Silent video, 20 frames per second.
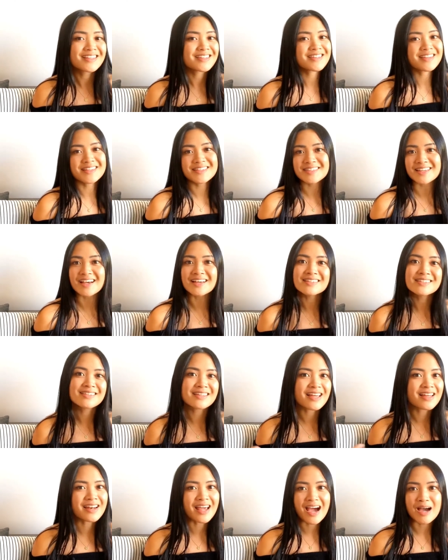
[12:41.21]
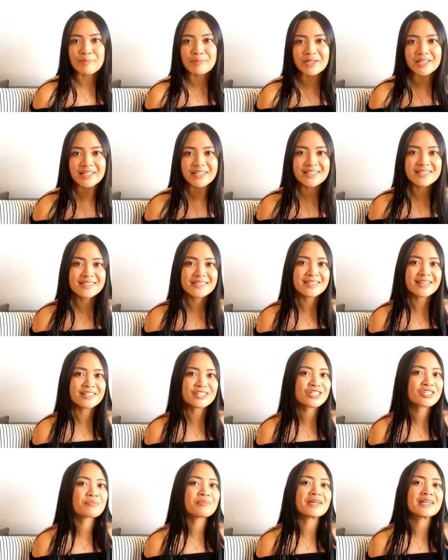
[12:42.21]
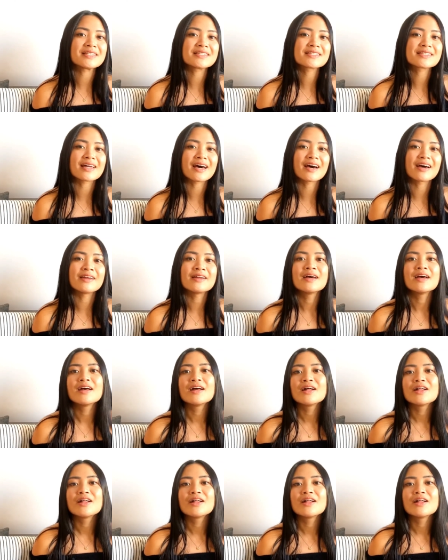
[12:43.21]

success, and happiness. It just means that